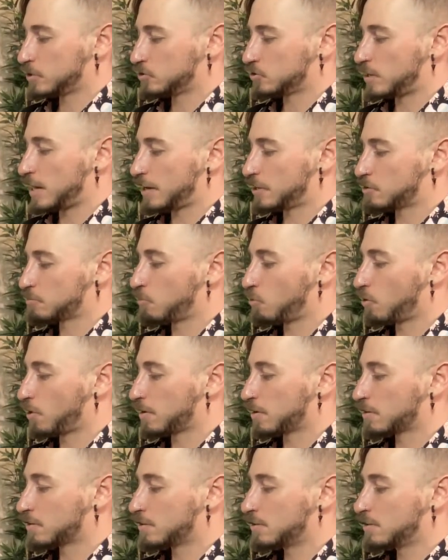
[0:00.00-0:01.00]
So now you're
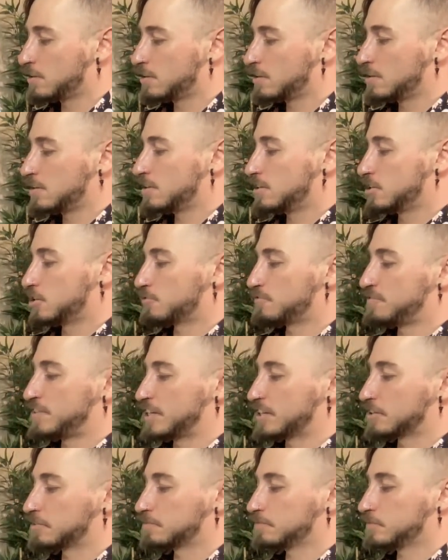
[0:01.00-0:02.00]
more, your
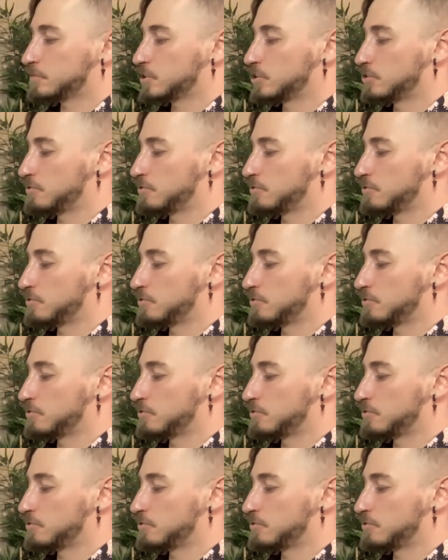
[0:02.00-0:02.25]
fear.